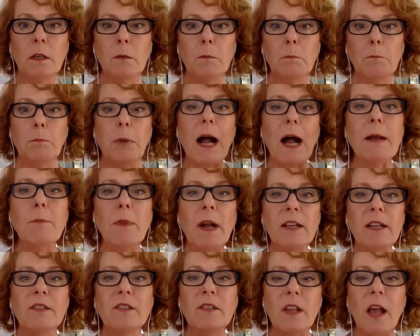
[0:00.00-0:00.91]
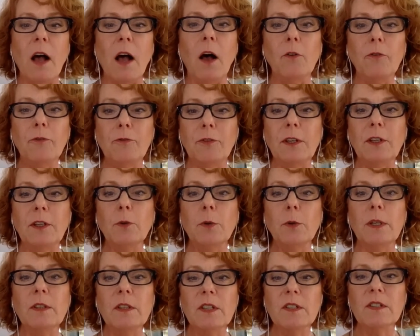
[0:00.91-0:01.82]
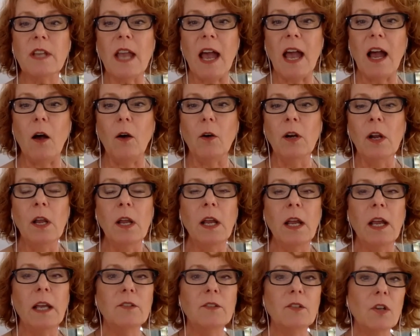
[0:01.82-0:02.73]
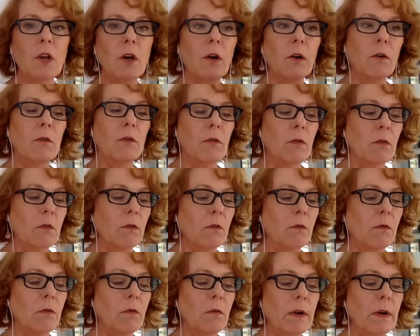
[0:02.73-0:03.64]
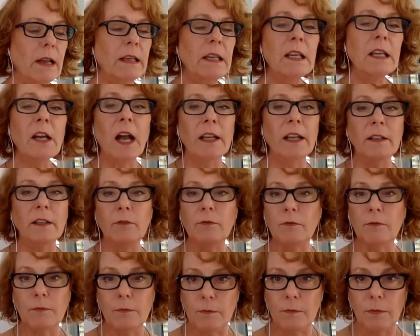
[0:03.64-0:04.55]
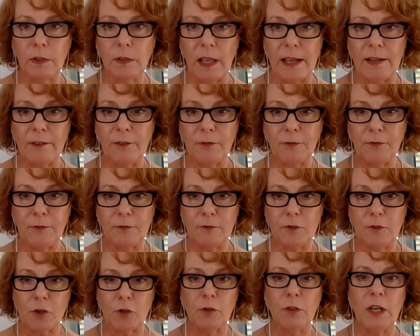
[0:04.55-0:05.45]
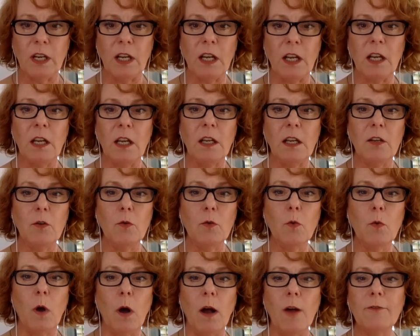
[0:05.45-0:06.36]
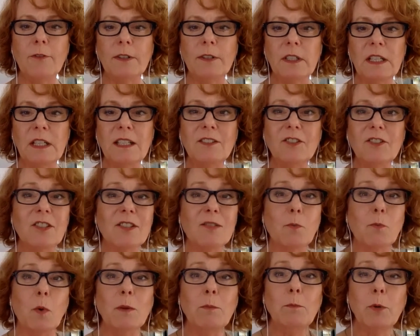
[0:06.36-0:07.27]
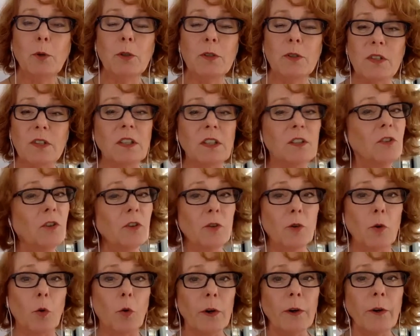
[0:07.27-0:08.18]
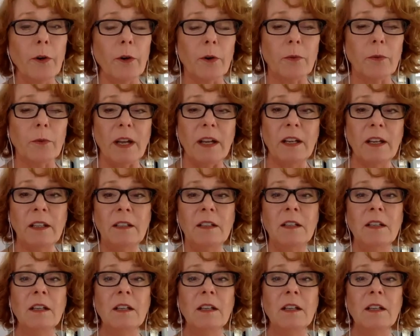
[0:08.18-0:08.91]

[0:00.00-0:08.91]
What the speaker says: by myself figuring this out. And so any kind of life journey, you often need just one person in your corner, right?